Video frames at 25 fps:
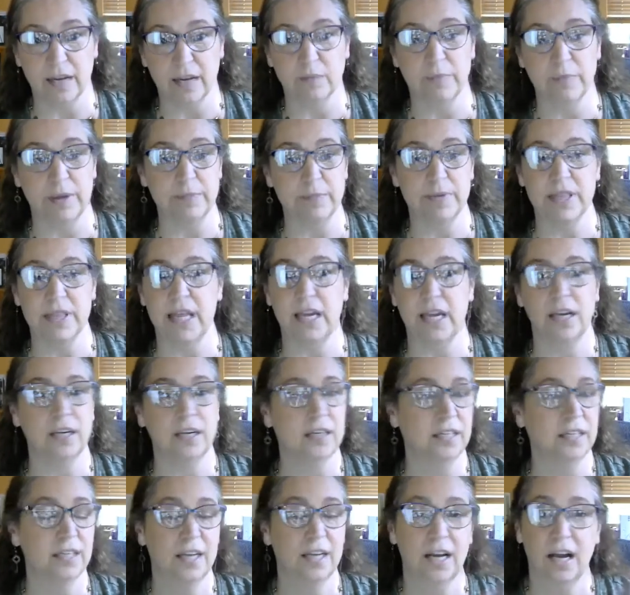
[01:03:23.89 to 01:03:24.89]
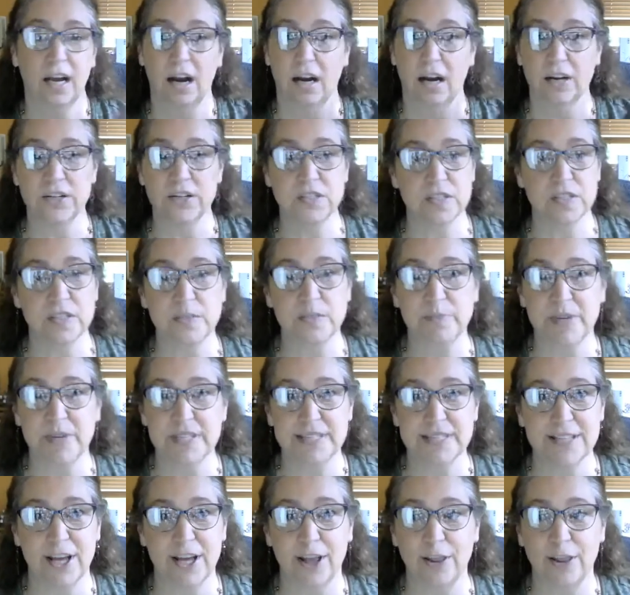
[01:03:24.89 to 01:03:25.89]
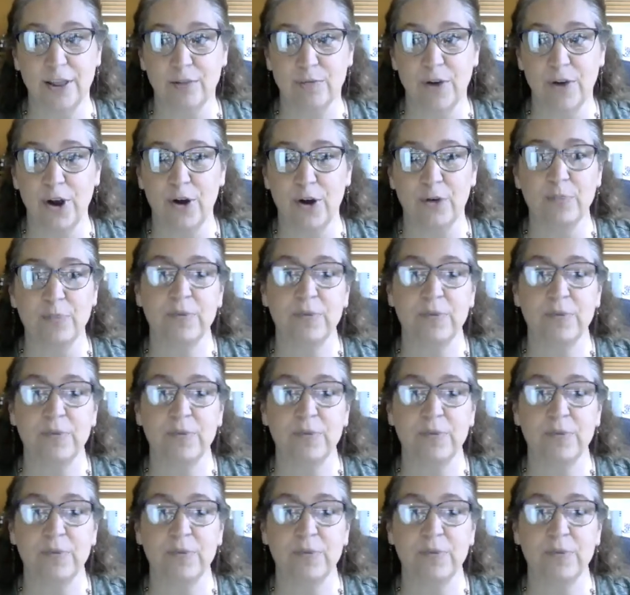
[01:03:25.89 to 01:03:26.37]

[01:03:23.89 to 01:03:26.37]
Maybe they are 6 months down the road.